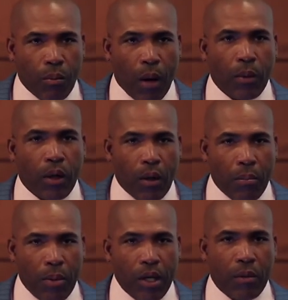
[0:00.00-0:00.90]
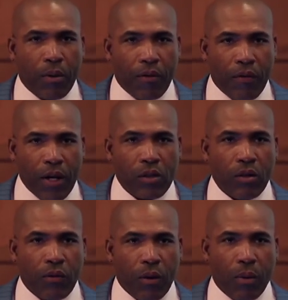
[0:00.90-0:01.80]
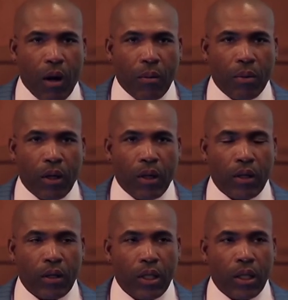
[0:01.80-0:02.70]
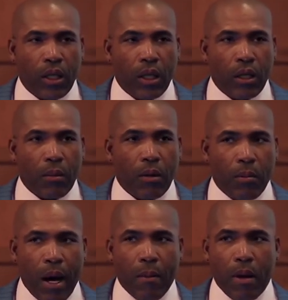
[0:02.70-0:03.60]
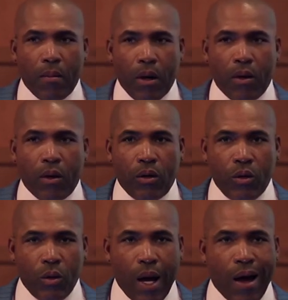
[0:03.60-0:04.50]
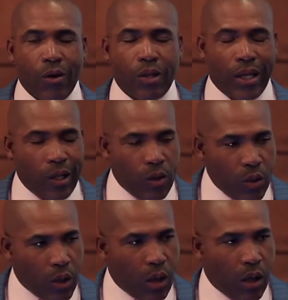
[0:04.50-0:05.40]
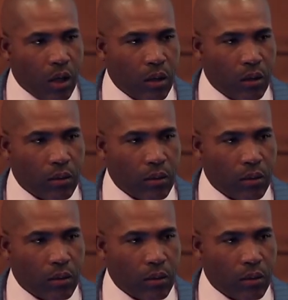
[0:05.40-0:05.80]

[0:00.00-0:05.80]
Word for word: I'm going to be a professional football player, and I'm going to buy my mother a new house and a new car.